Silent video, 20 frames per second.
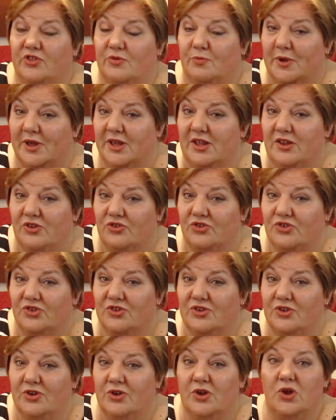the
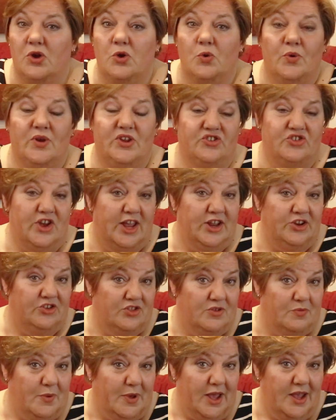pitch, we change
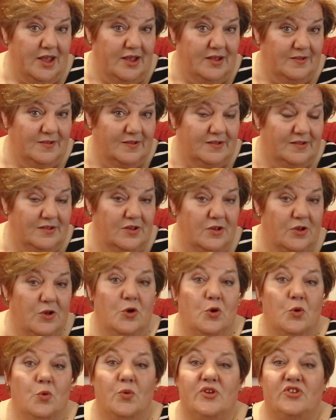the pace,
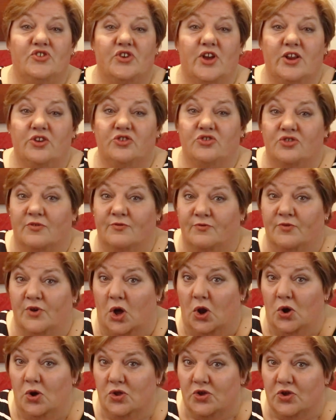we change the
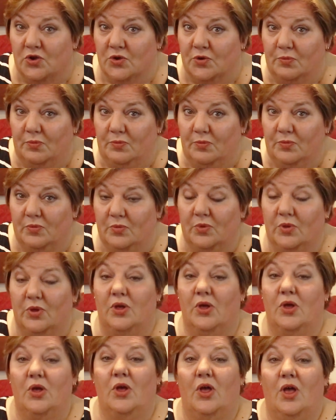volume,
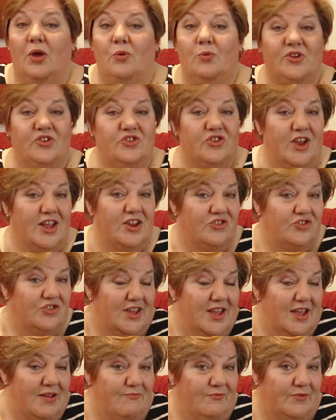we change
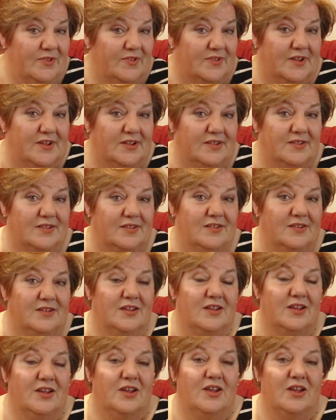the emphasis.
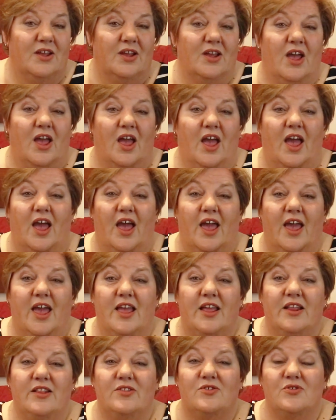
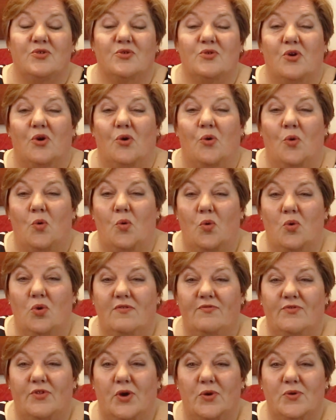And all
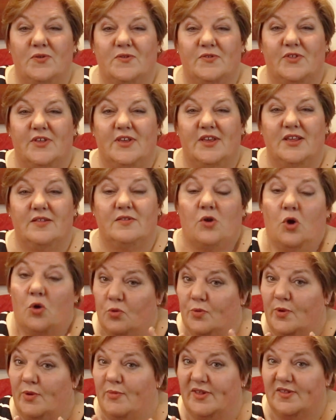of those things,
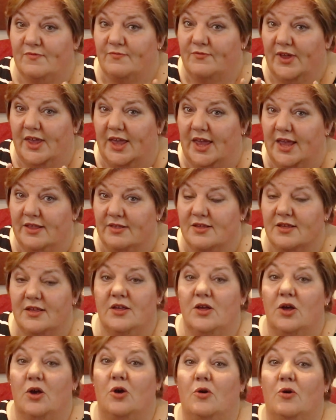we mustn't forget,
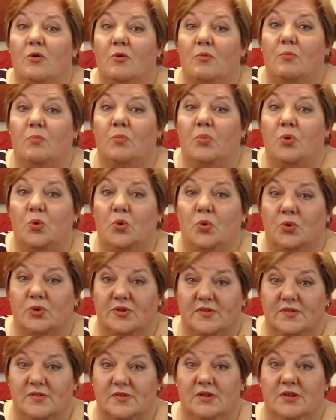pause.